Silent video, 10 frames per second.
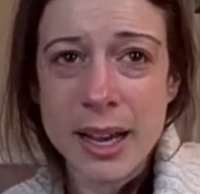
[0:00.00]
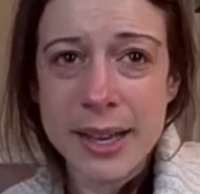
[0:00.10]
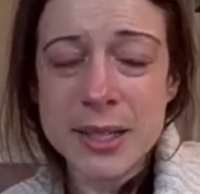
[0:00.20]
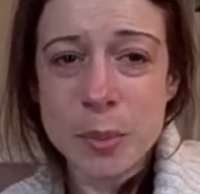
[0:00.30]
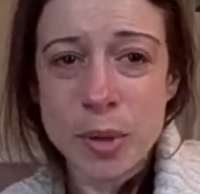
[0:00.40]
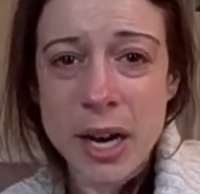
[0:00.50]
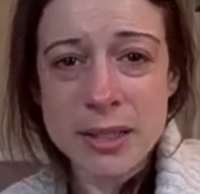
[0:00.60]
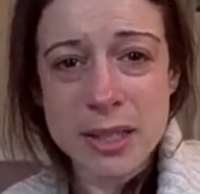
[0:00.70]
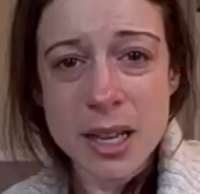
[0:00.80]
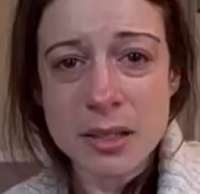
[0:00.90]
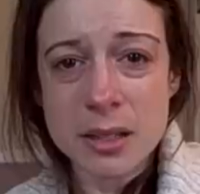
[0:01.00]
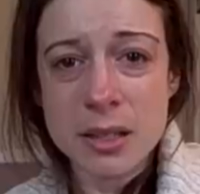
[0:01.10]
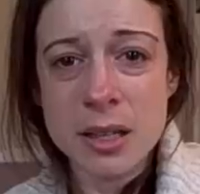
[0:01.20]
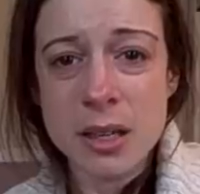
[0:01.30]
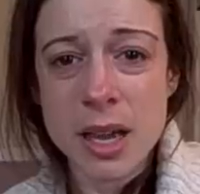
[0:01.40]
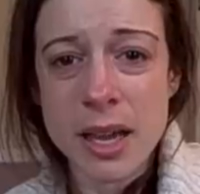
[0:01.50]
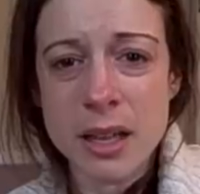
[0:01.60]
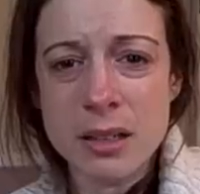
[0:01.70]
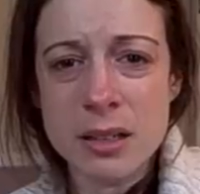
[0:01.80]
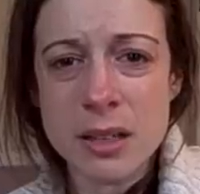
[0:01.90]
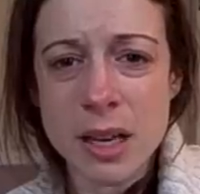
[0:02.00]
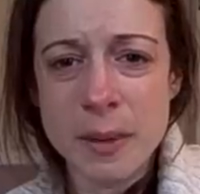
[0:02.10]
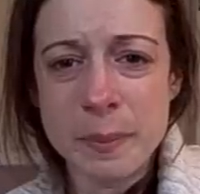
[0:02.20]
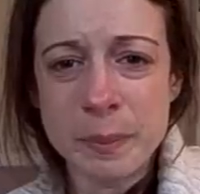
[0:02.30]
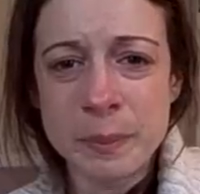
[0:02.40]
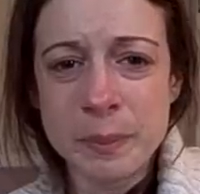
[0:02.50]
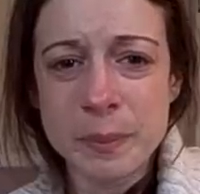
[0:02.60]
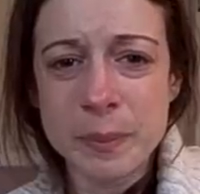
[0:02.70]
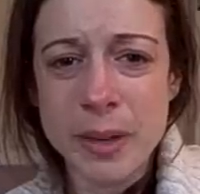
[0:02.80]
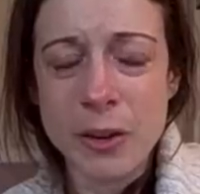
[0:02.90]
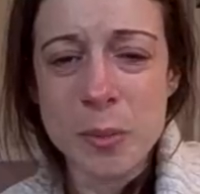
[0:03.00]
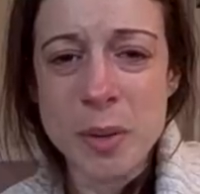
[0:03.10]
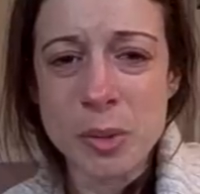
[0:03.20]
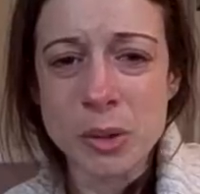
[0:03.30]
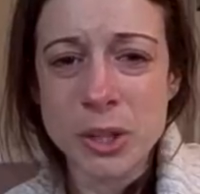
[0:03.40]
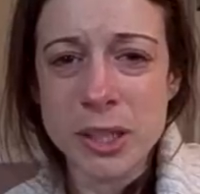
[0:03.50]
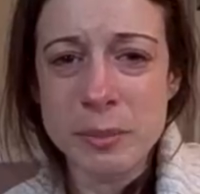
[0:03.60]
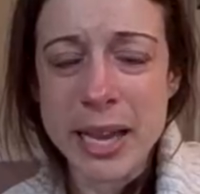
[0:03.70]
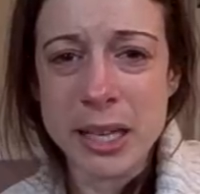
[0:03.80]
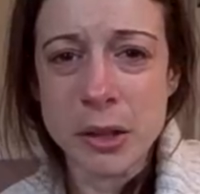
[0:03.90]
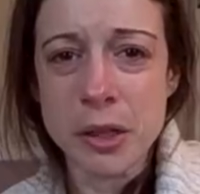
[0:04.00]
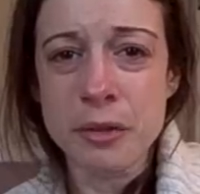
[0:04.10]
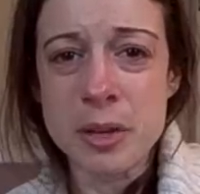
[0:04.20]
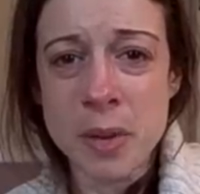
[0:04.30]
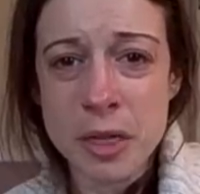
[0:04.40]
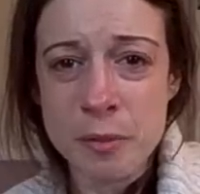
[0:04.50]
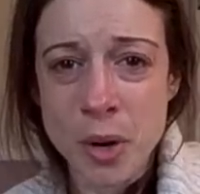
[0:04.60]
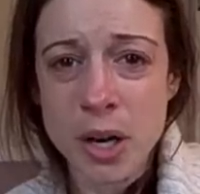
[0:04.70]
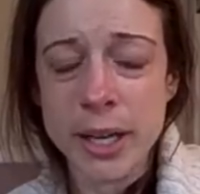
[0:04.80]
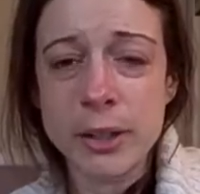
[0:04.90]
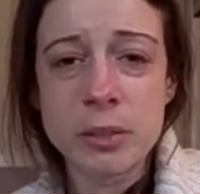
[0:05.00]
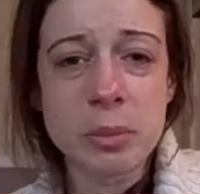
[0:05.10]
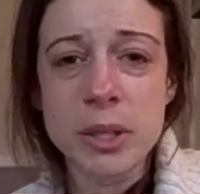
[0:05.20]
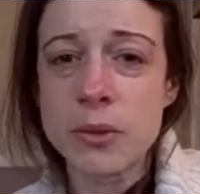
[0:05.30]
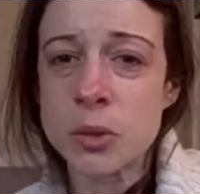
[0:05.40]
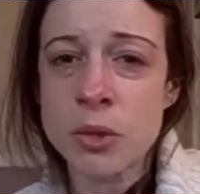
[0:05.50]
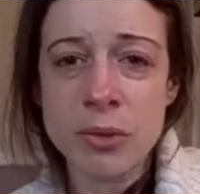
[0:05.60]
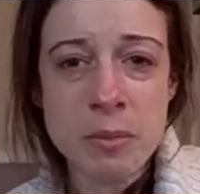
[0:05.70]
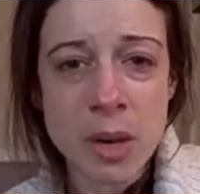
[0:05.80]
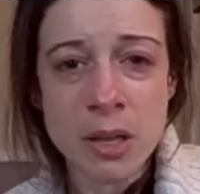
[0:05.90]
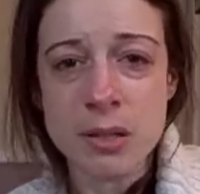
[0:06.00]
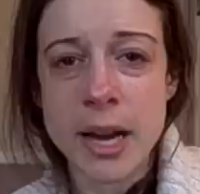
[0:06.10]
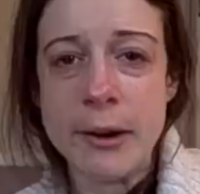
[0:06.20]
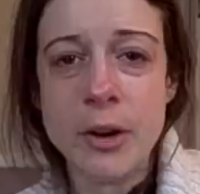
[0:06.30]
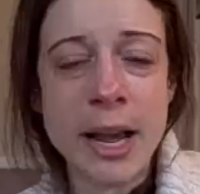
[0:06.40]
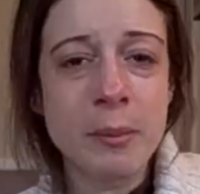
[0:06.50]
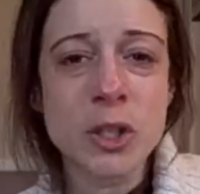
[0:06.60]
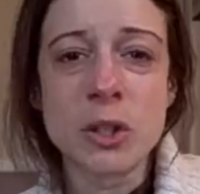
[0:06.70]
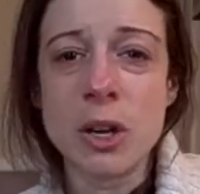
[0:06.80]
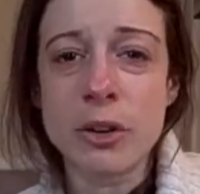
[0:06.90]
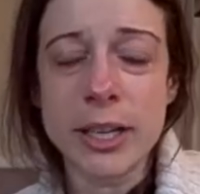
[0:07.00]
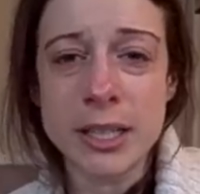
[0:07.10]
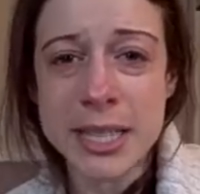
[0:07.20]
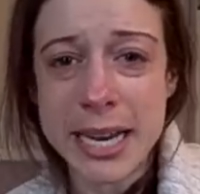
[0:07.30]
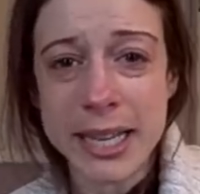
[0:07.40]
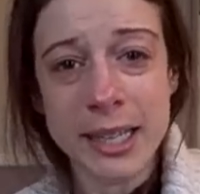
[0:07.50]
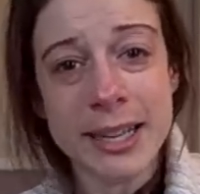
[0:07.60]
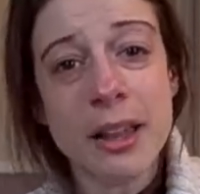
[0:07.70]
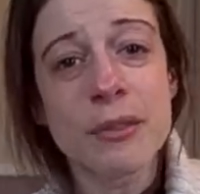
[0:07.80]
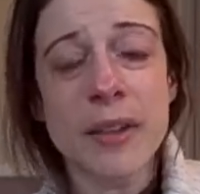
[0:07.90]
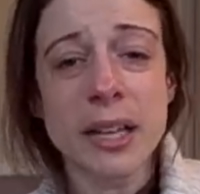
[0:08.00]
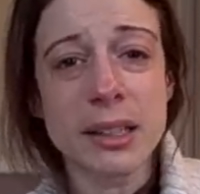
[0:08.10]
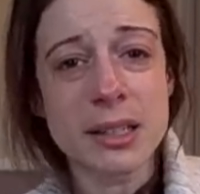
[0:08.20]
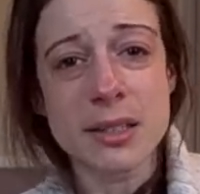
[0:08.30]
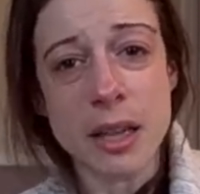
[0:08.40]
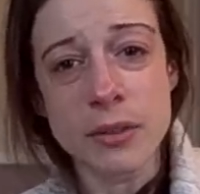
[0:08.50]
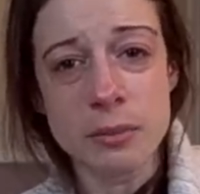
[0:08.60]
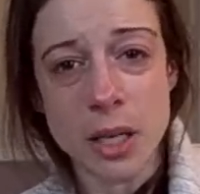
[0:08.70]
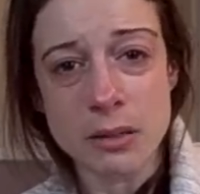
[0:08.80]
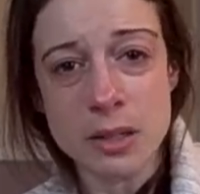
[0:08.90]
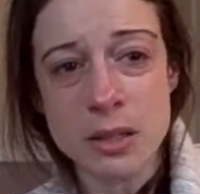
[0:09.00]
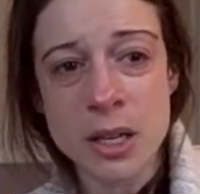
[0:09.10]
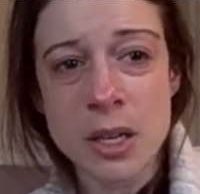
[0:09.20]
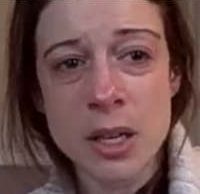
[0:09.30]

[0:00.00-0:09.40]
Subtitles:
it's a process. And I remember looking back at the 3-month mark and I couldn't believe it was 3 months and I don't know how much longer I could take it. And now the fact that it's 7 months,